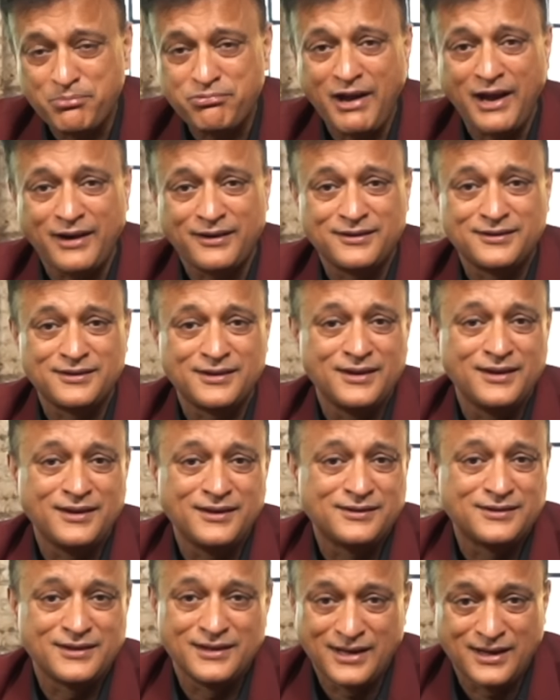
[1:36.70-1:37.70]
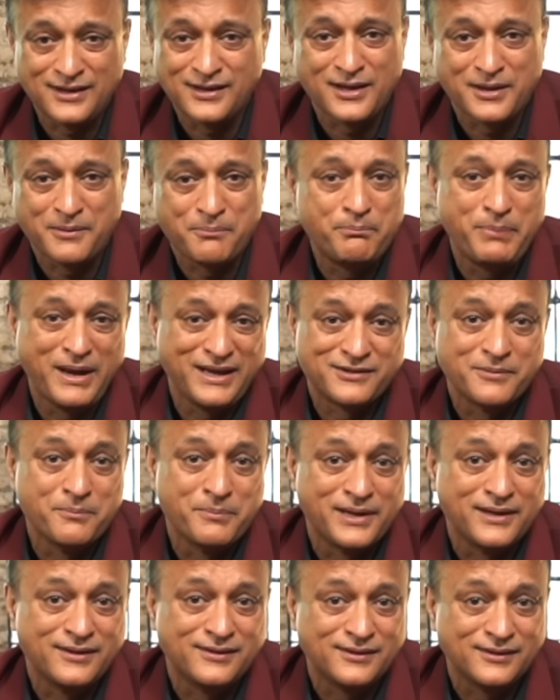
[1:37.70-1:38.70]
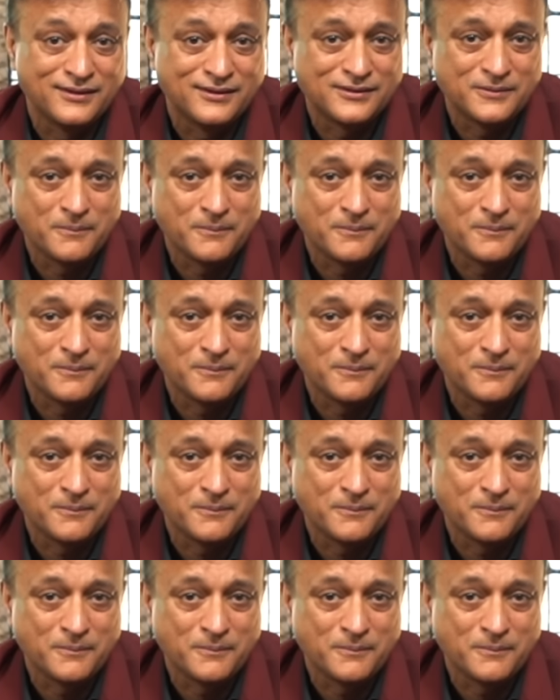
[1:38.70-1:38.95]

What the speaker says: practices, and other bits and pieces.